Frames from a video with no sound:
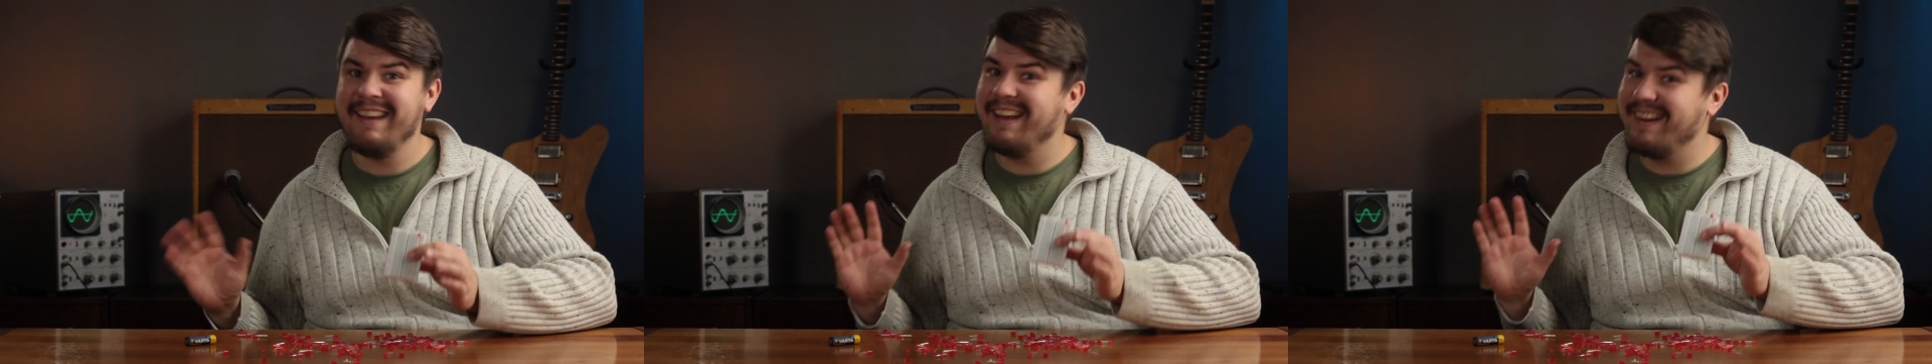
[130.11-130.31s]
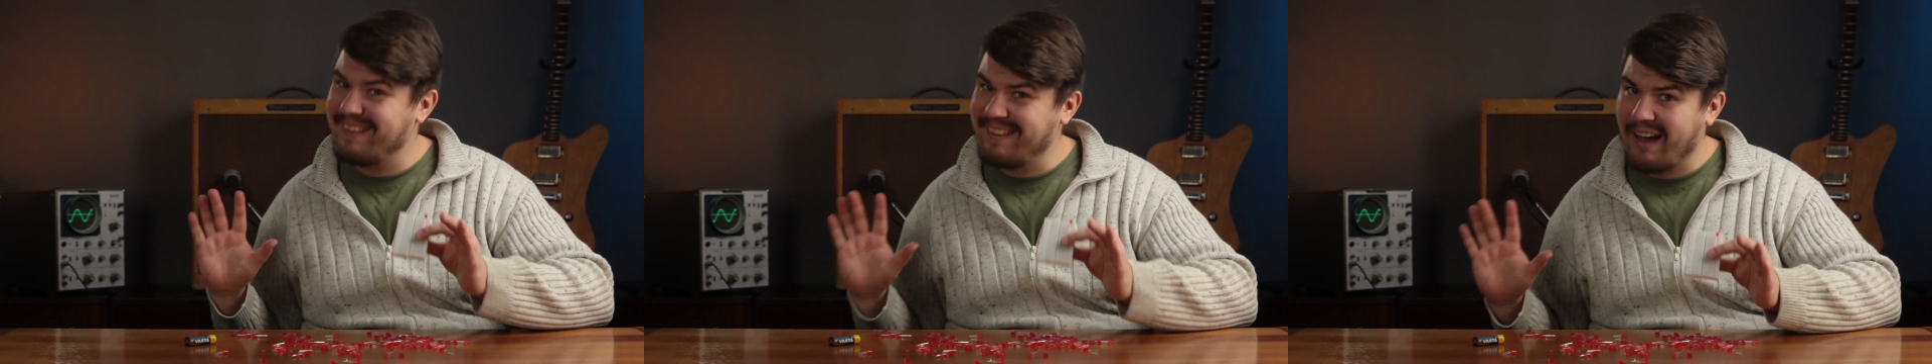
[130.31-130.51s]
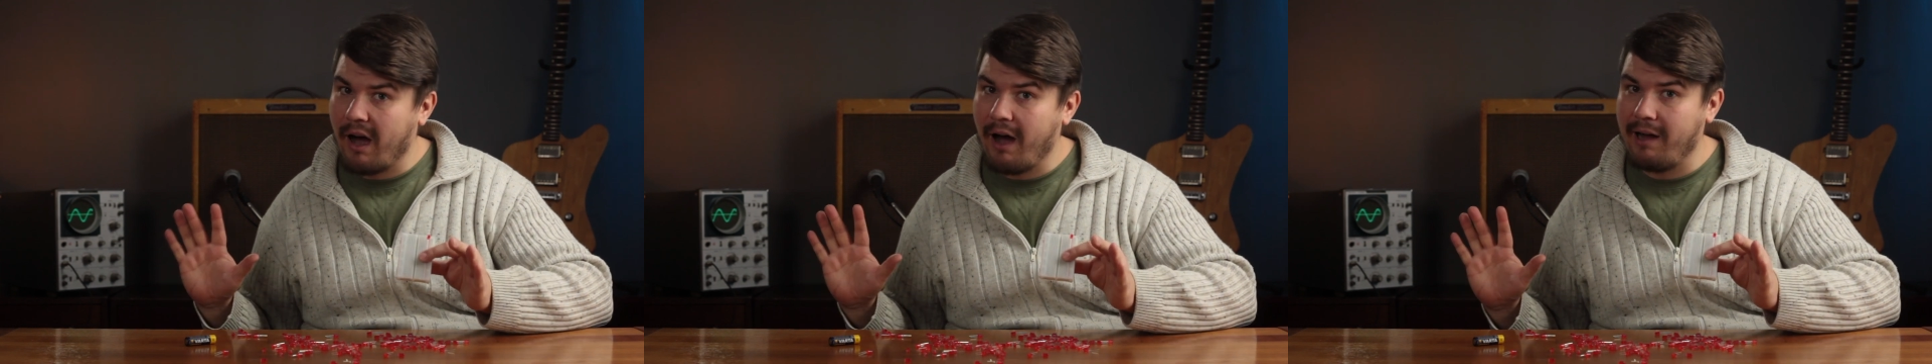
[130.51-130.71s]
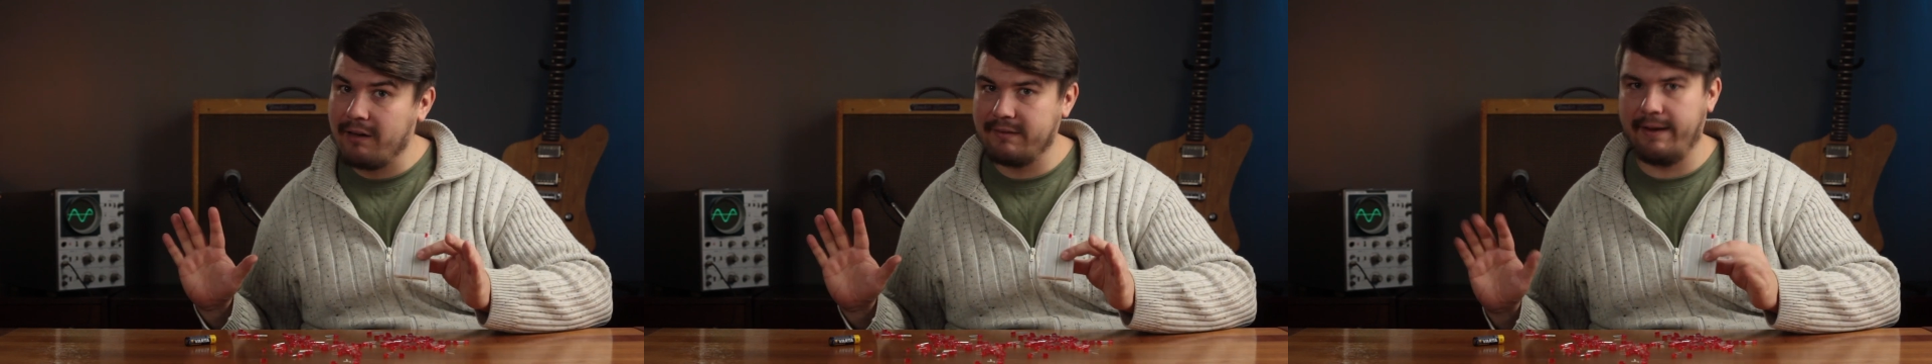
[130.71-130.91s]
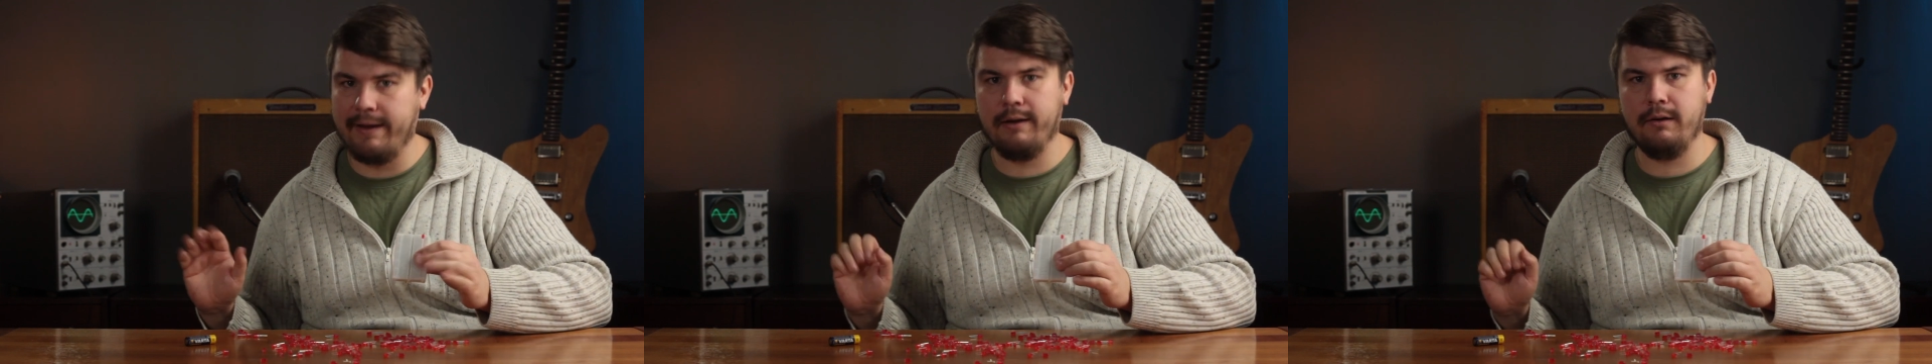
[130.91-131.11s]
It
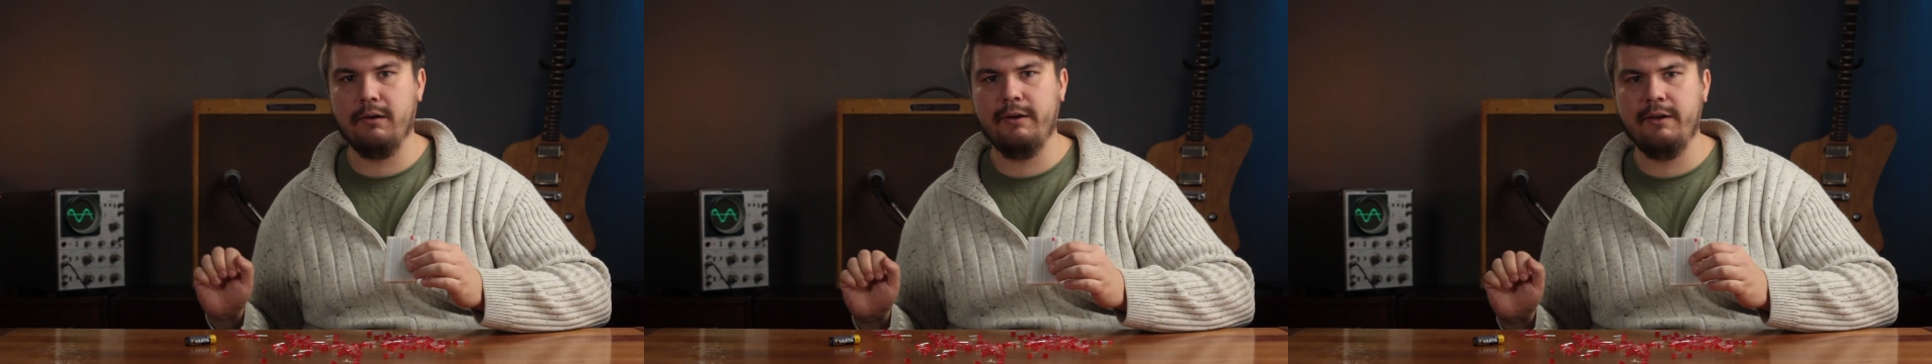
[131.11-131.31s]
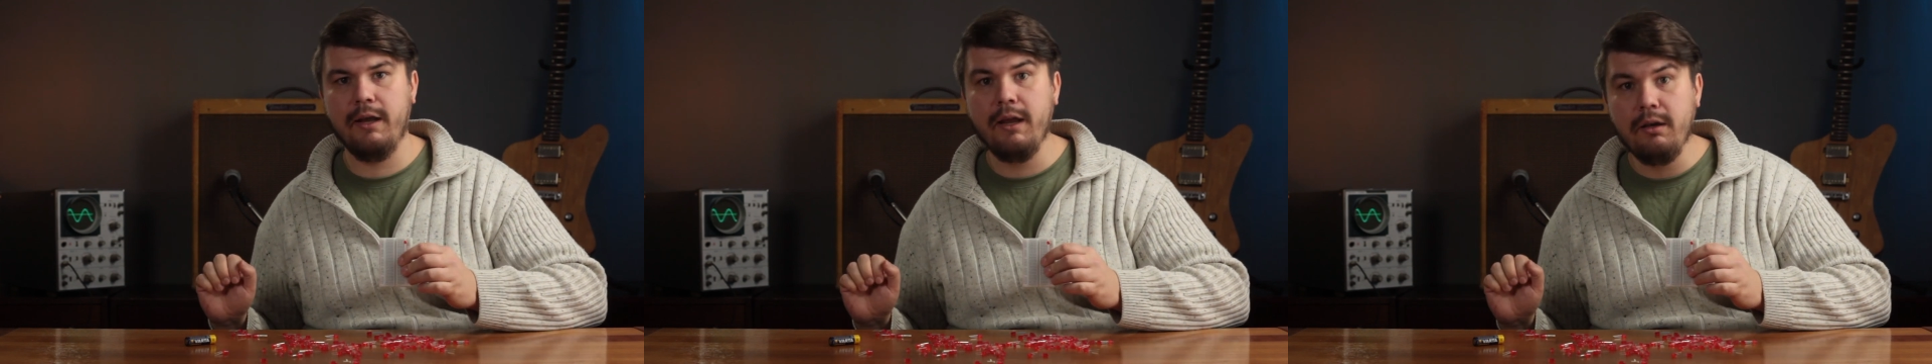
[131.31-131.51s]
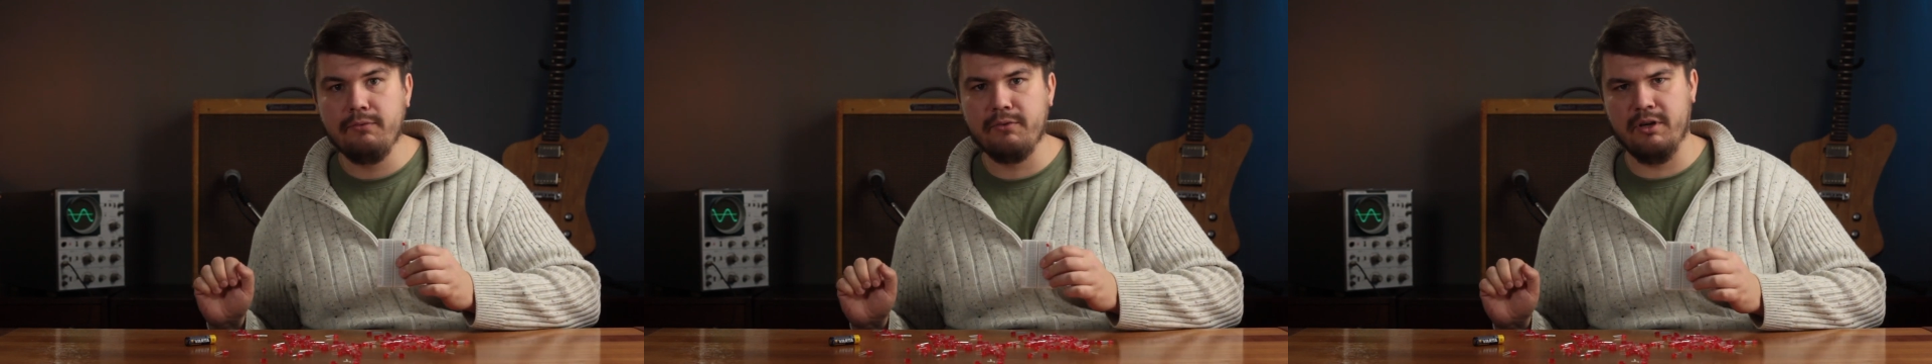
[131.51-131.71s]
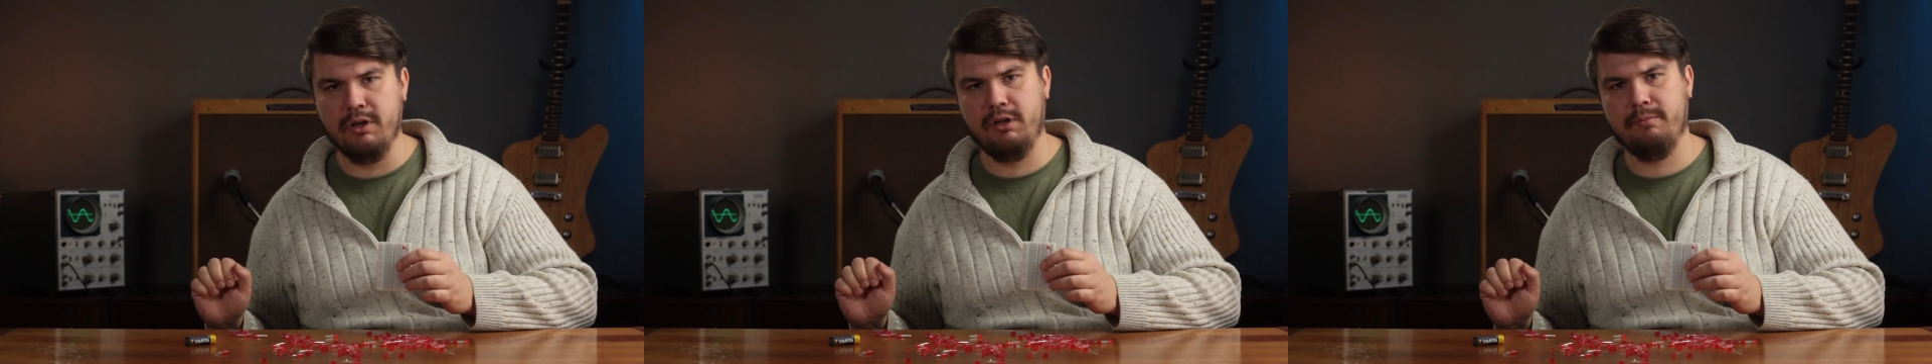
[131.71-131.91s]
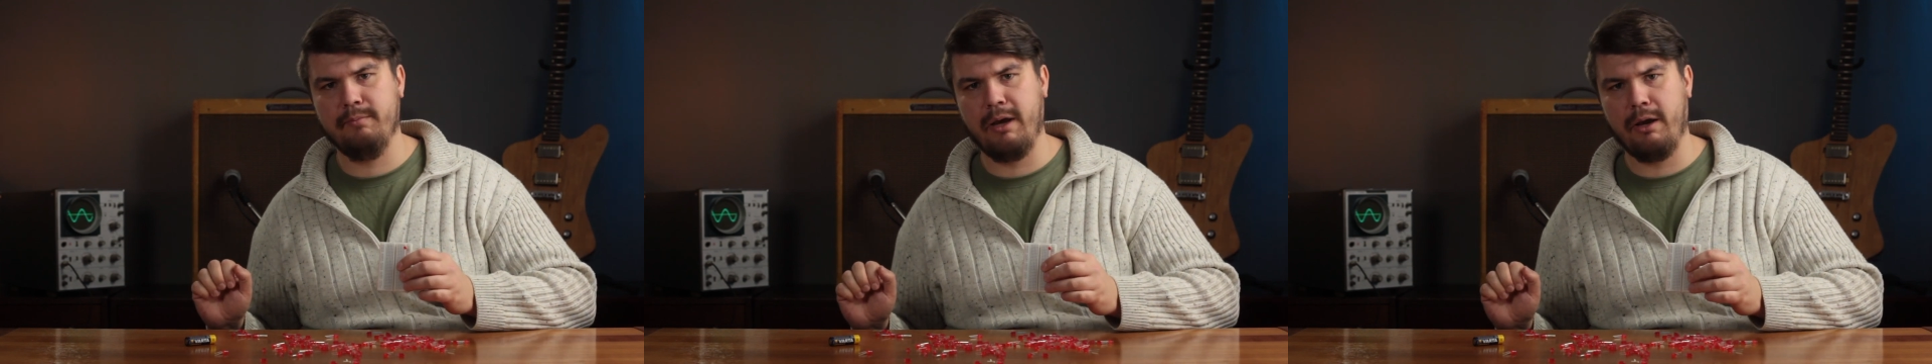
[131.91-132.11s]
can't handle an
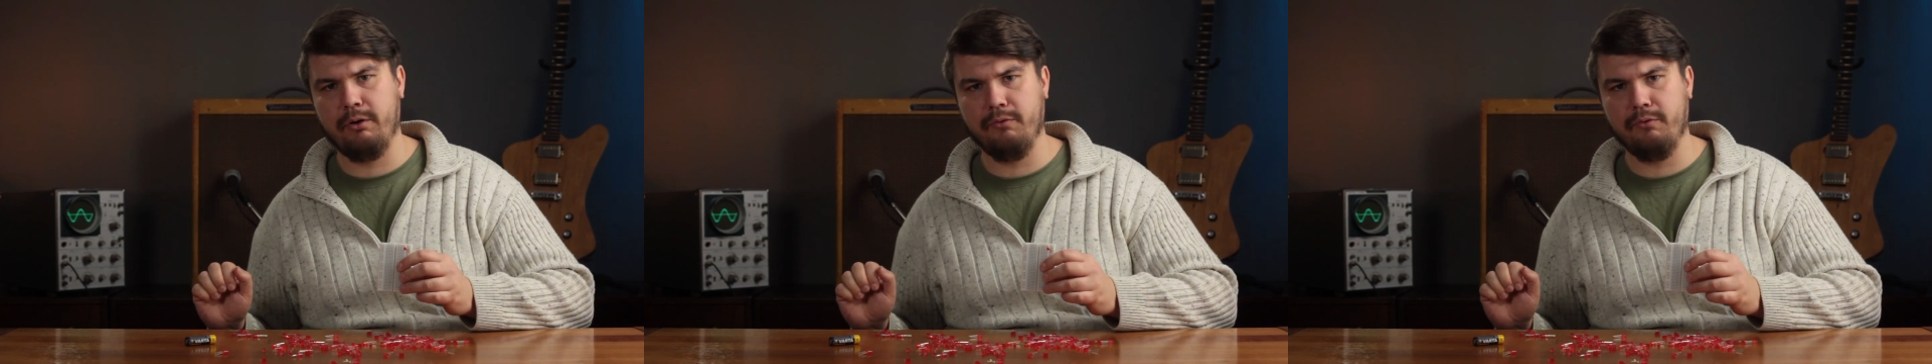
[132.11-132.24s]
infinite amount